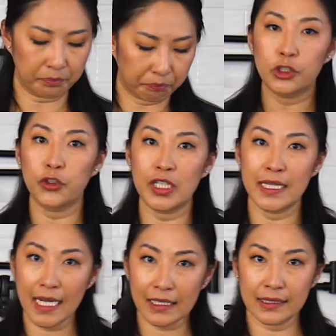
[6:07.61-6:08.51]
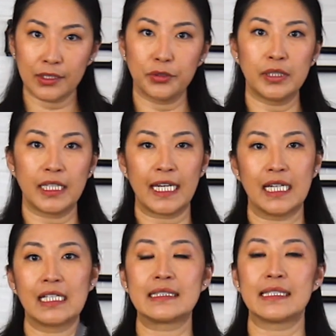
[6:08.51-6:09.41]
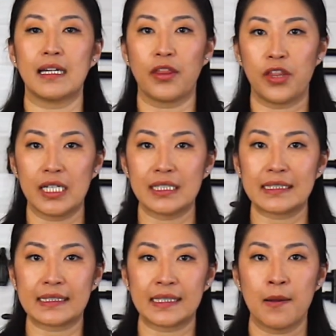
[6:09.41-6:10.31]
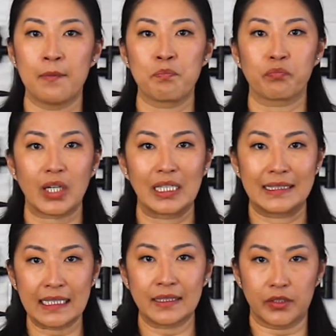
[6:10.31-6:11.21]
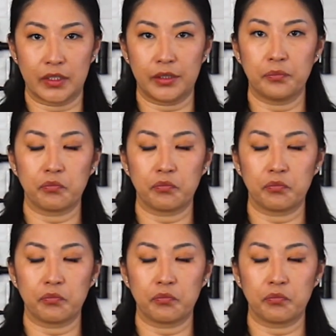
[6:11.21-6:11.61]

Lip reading: So the next tool is this Zester.